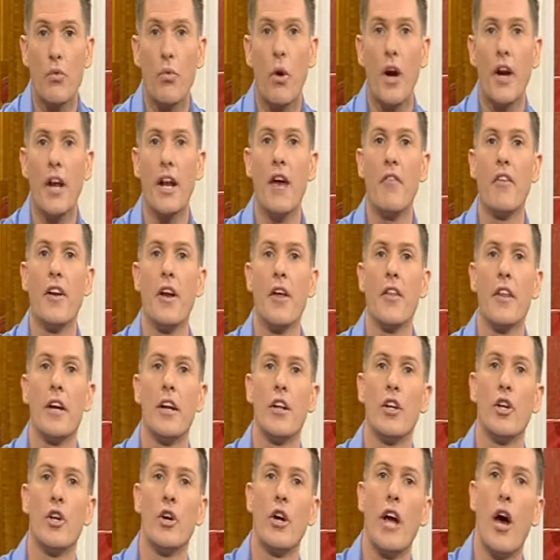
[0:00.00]
why not have another
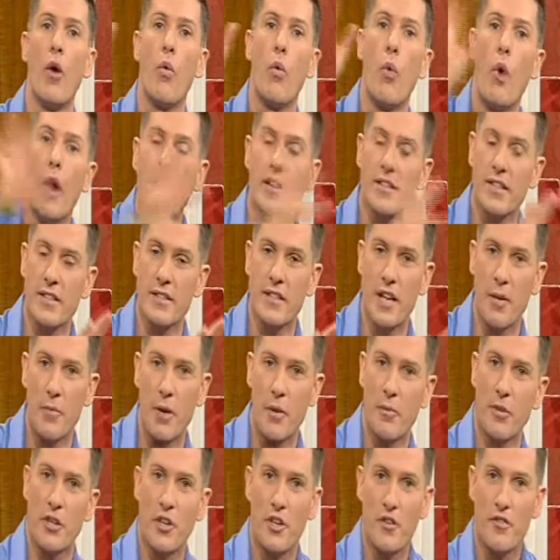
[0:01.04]
little look at what else is
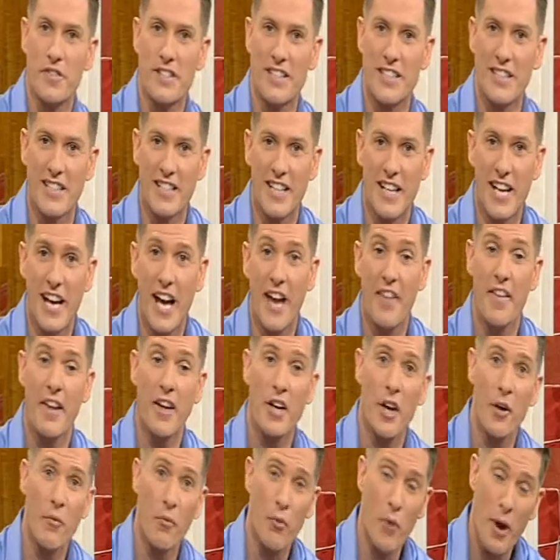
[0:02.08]
coming up in QVC today, and
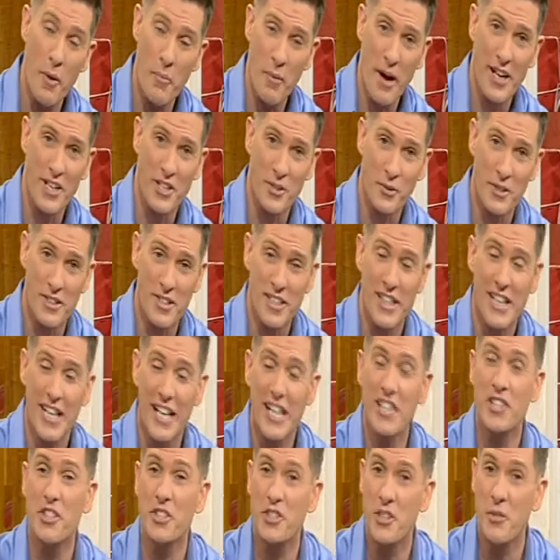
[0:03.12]
then come right back to us
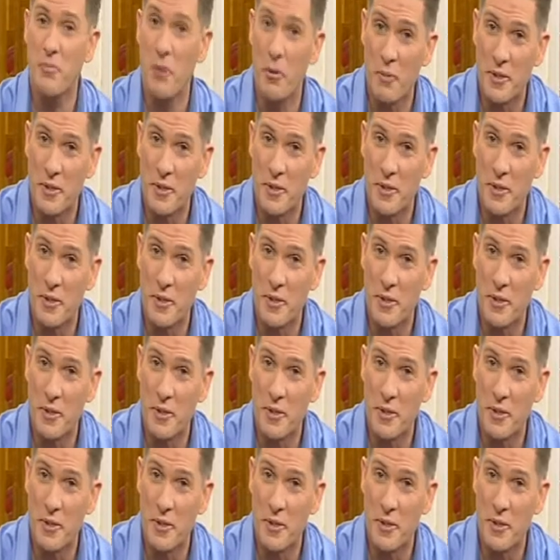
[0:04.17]
in just